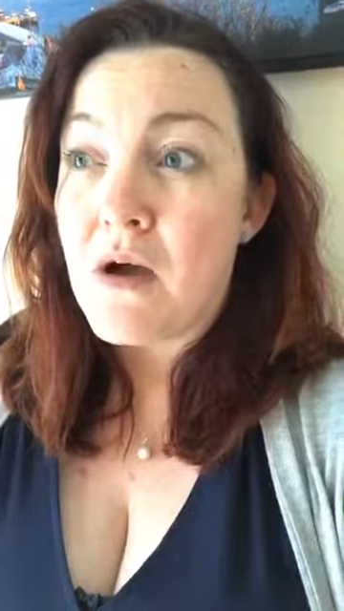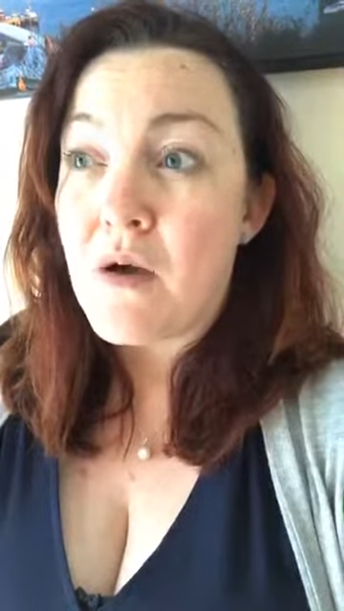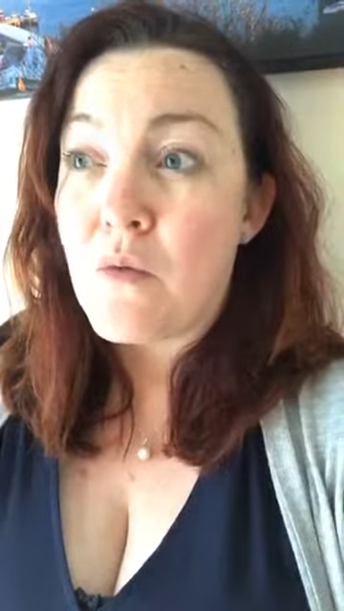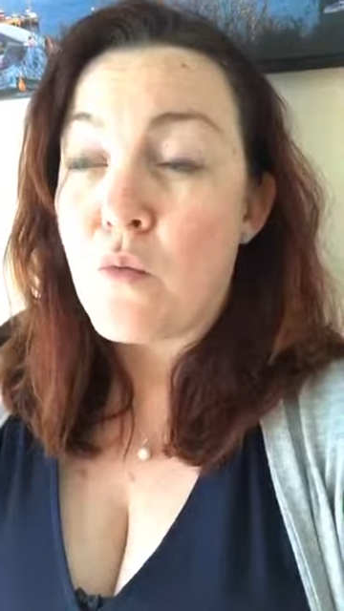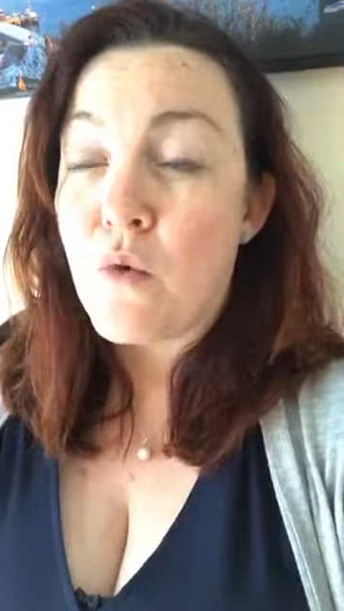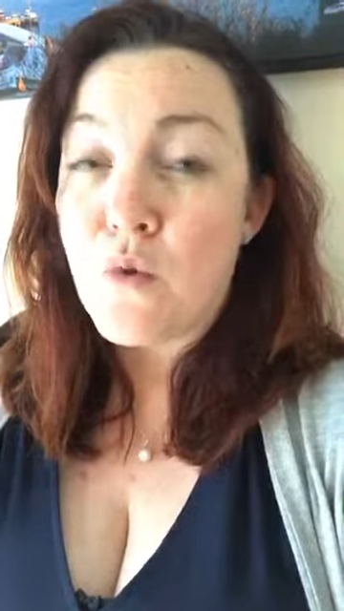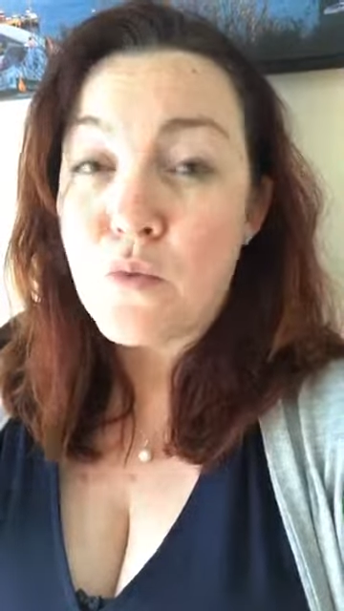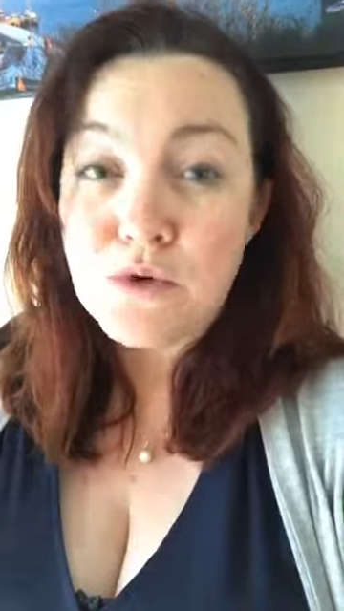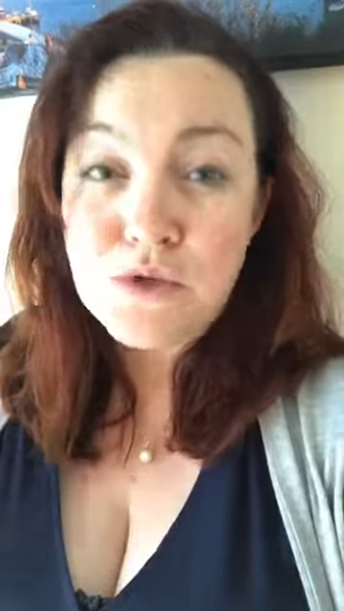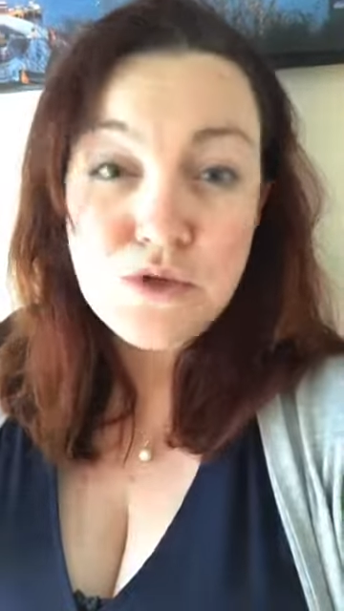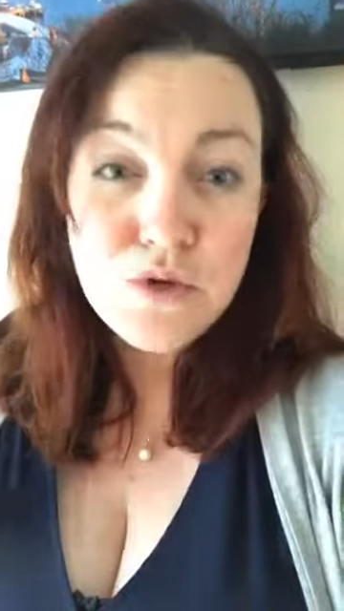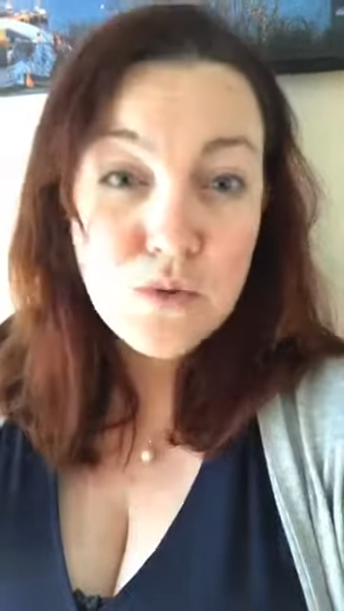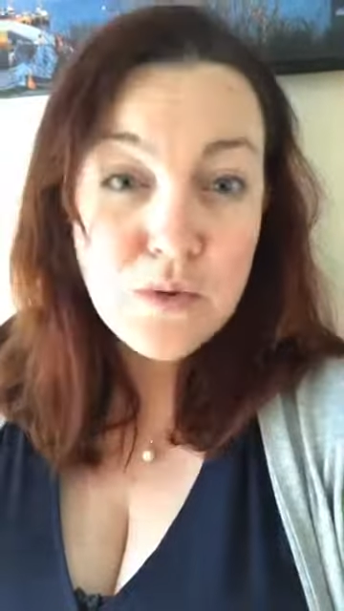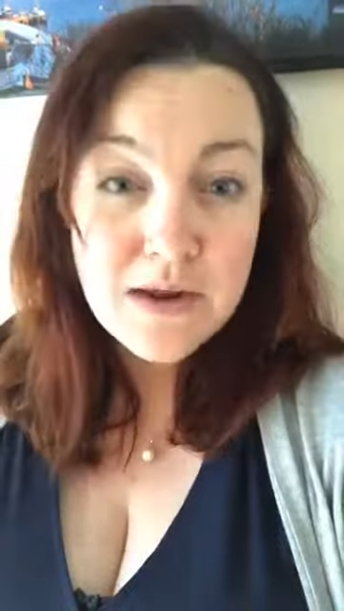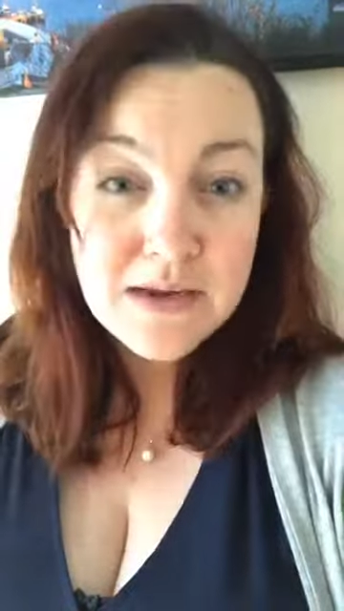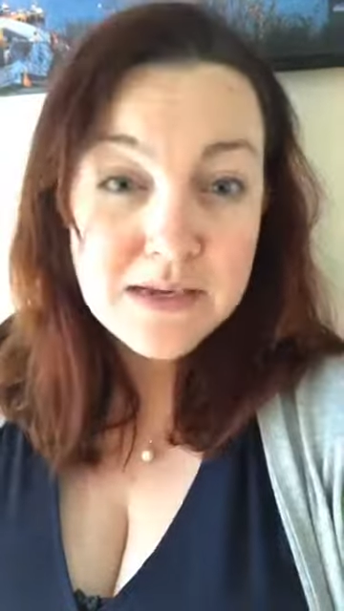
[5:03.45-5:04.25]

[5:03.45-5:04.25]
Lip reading: was your